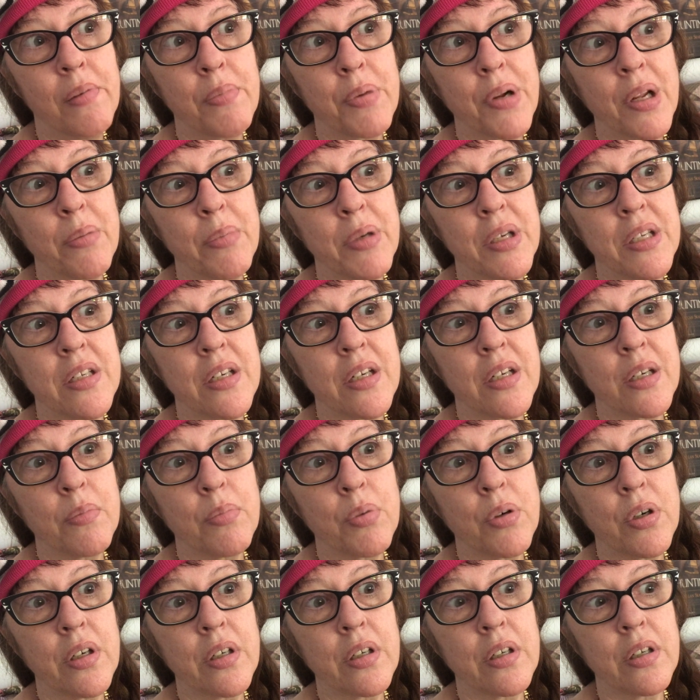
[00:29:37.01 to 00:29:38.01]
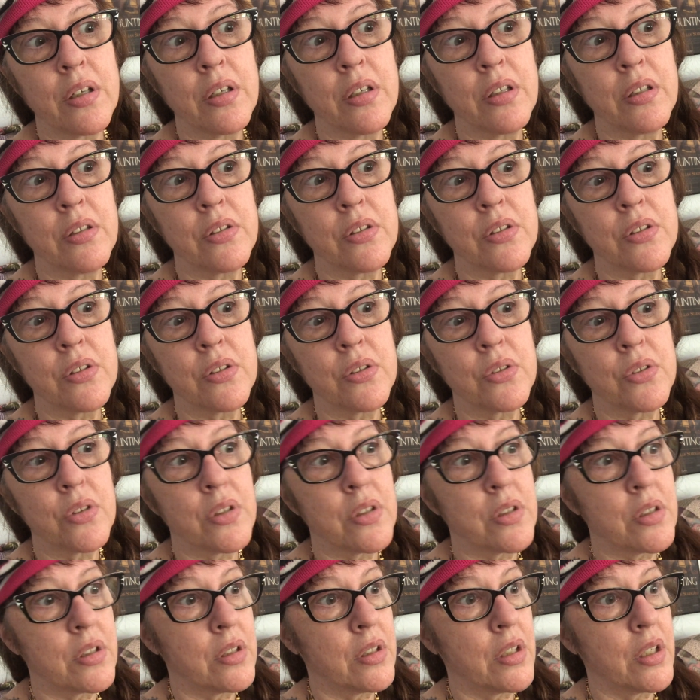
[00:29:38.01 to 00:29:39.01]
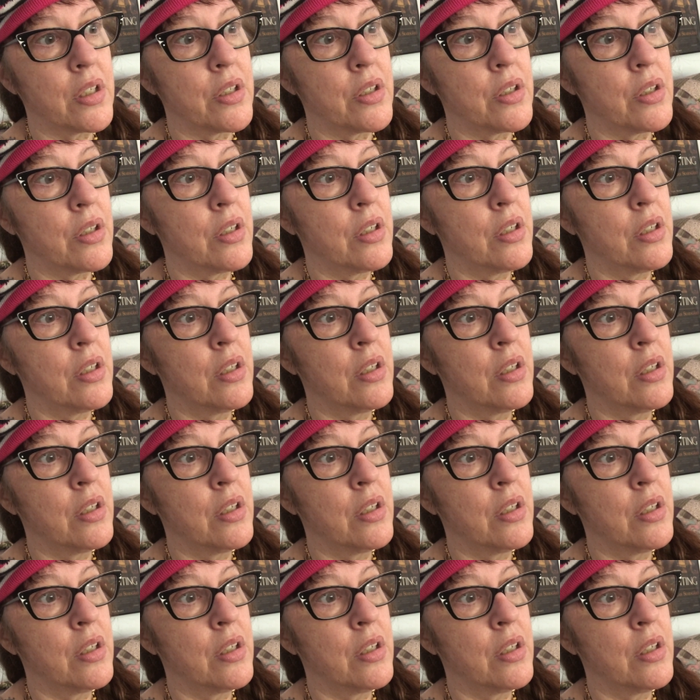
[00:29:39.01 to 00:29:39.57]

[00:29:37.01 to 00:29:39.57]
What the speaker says: I may take a break and just do this later.